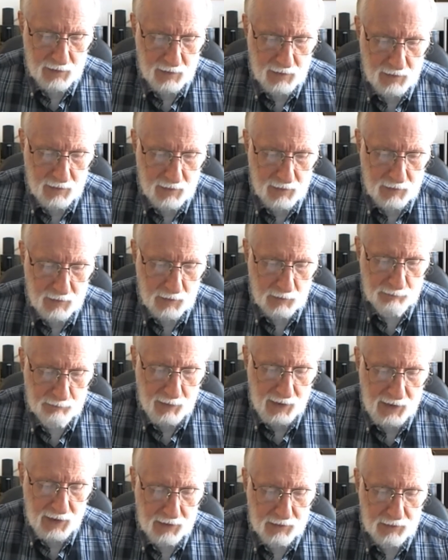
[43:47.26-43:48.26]
A
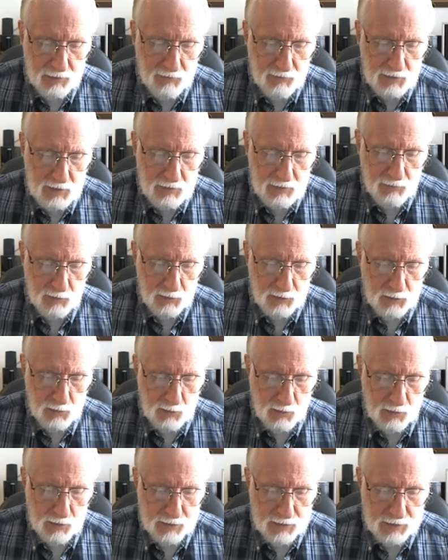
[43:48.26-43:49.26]
band of
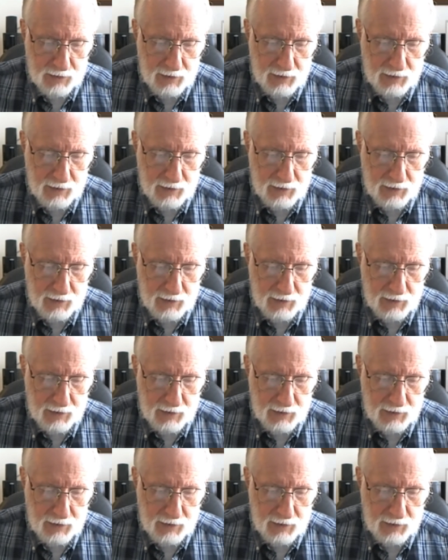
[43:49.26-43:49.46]
evildoers has